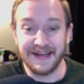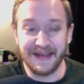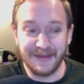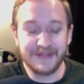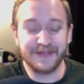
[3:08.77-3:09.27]

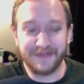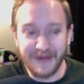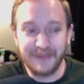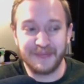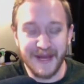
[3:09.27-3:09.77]
And there's a
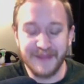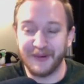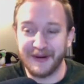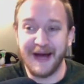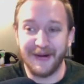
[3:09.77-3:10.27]
few
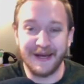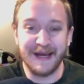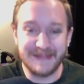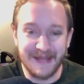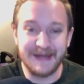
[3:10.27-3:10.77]
people
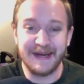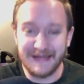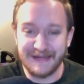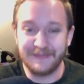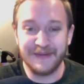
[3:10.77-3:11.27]
nowadays that
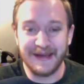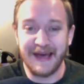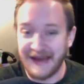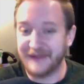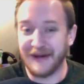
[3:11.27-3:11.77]
need to be
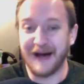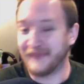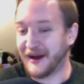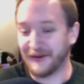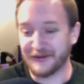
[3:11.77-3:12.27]
ate by
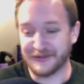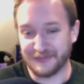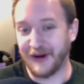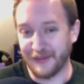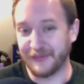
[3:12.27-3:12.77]
bears,
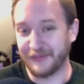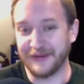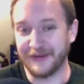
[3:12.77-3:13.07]
probably.